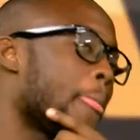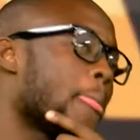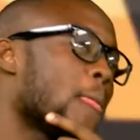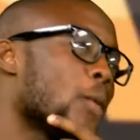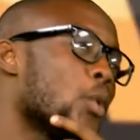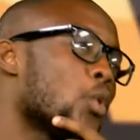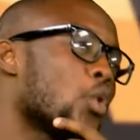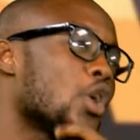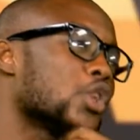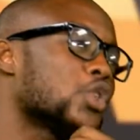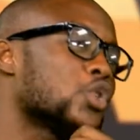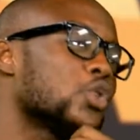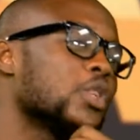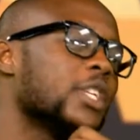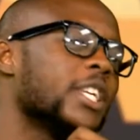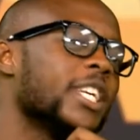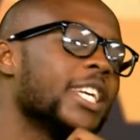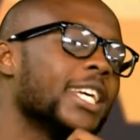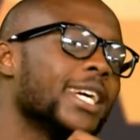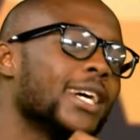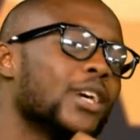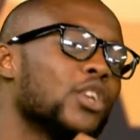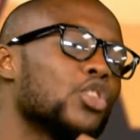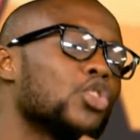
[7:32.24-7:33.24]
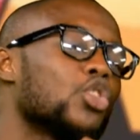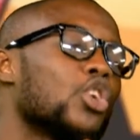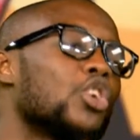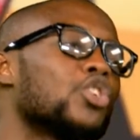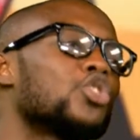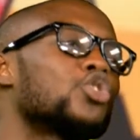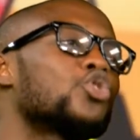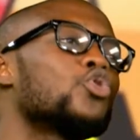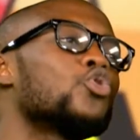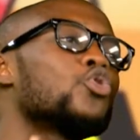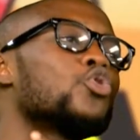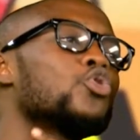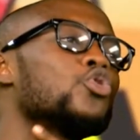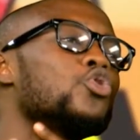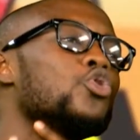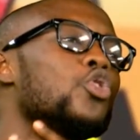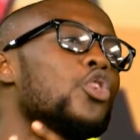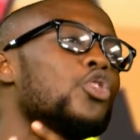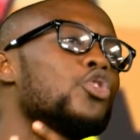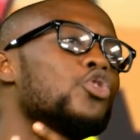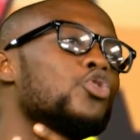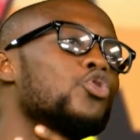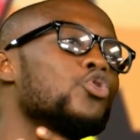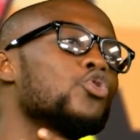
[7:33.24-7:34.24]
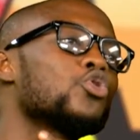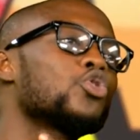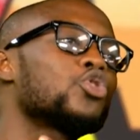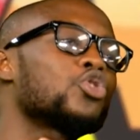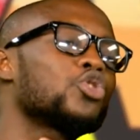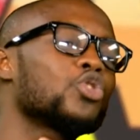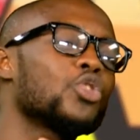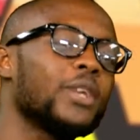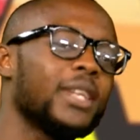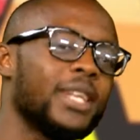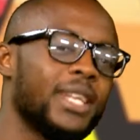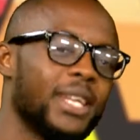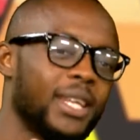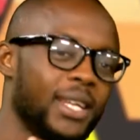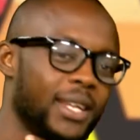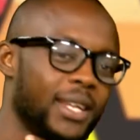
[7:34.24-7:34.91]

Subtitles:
We call today not so short day.